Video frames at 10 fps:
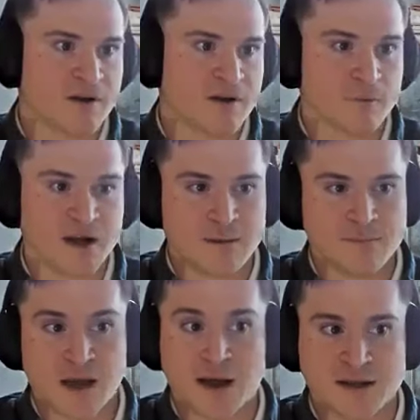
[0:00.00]
would come in from an
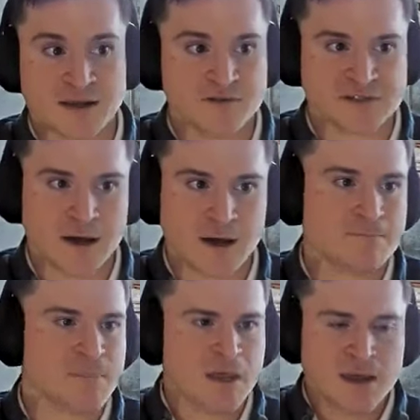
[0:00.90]
API at a given
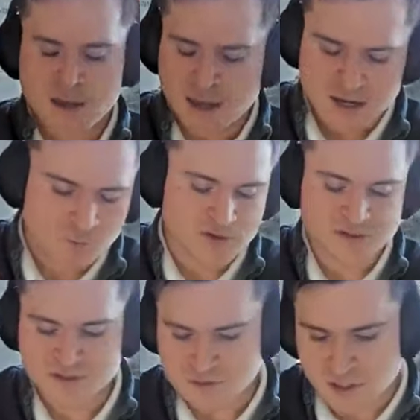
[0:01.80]
time. And it
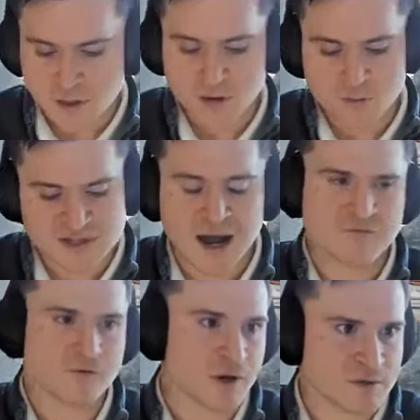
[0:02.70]
was
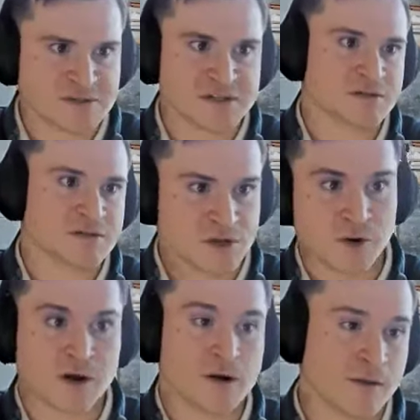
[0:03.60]
high frequency, so it was
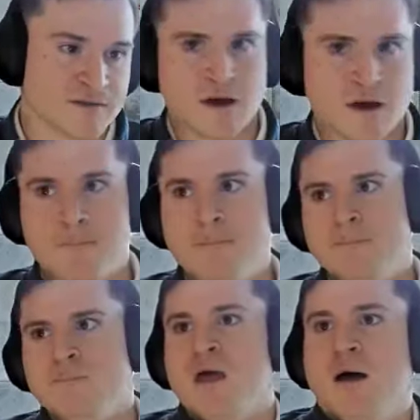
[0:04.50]
going on all the time.
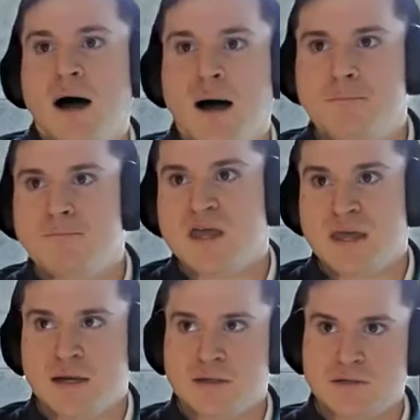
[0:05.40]
And
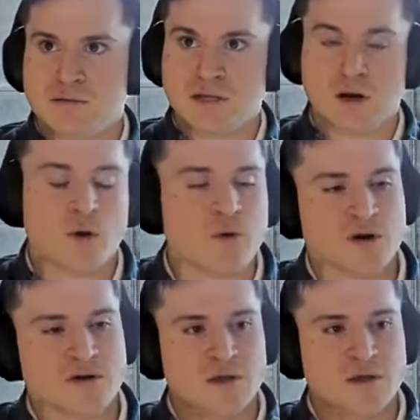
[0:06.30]
it
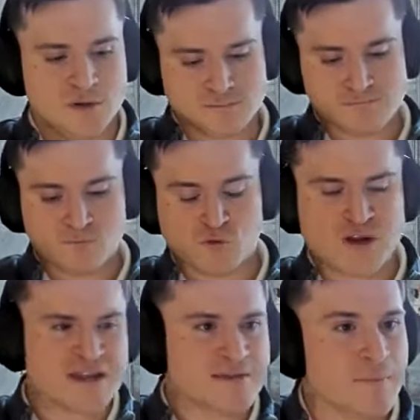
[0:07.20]
would
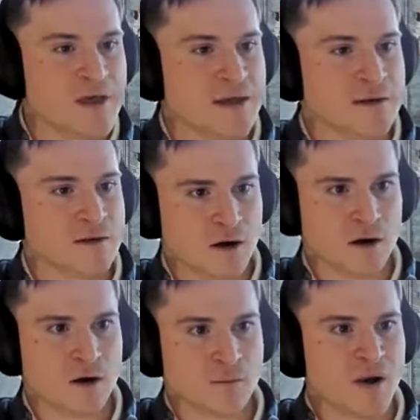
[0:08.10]
read them in,
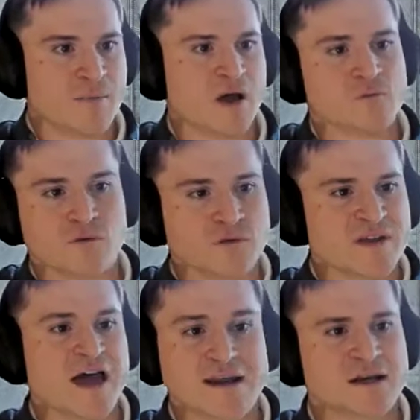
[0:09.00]
our pipeline would
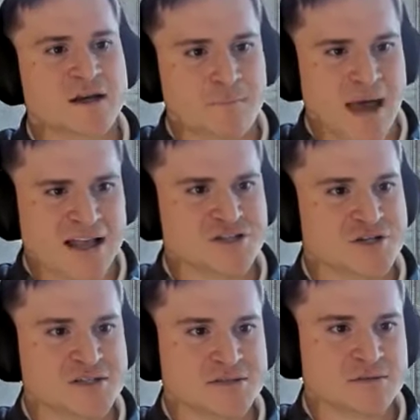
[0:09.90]
read that in
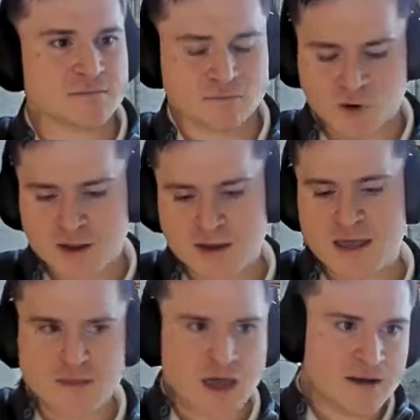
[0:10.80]
batches, right?
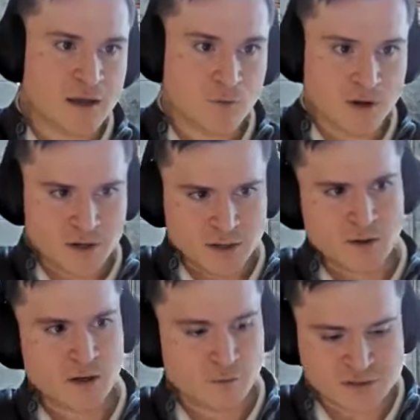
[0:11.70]
And then it
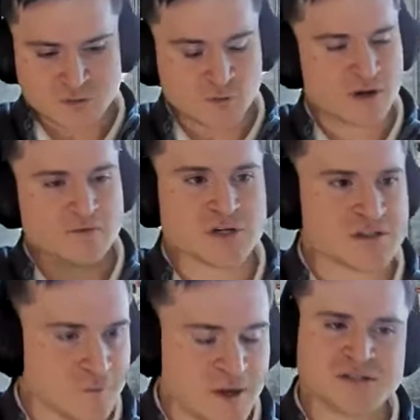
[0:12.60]
would do whatever
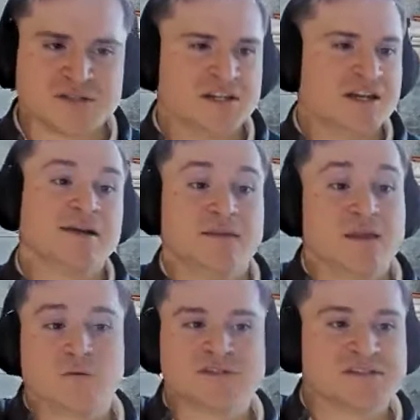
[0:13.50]
transformations needed, and
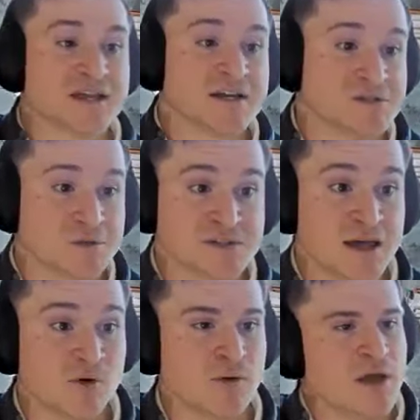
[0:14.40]
then it would stick it into a
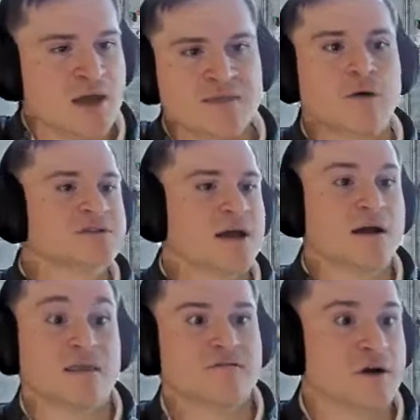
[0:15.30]
table. And that was
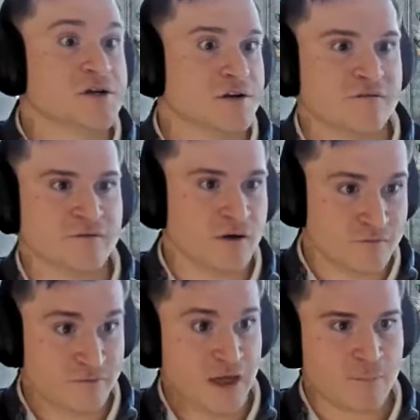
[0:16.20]
kind of the function
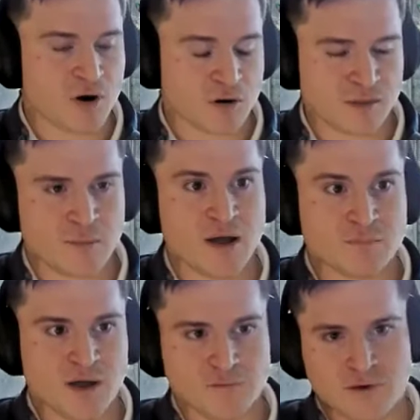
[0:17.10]
of that part of the
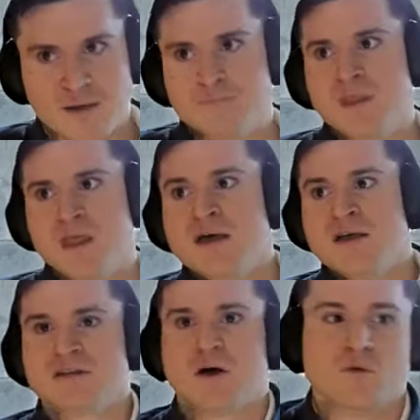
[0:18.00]
pipeline, right?
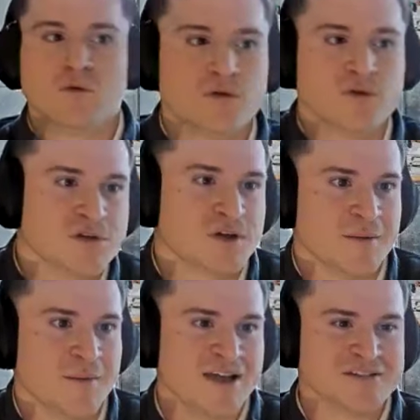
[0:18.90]
So you can
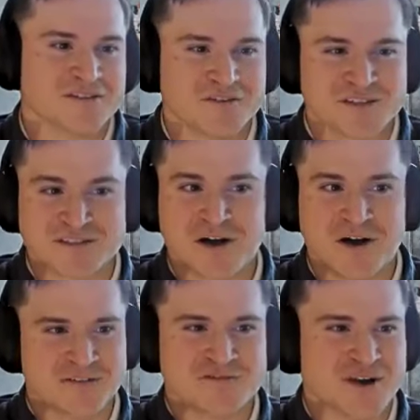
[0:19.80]
imagine there's a
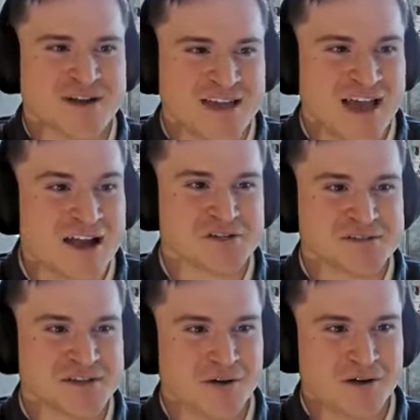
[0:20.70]
ton of
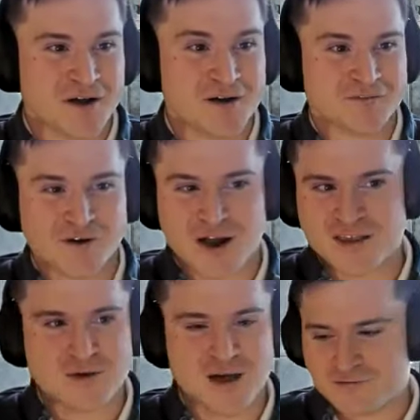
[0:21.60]
transactions going on, right?
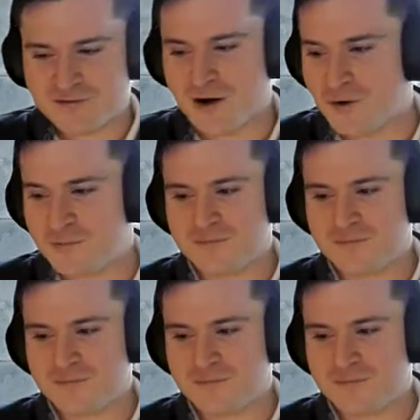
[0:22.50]
You have,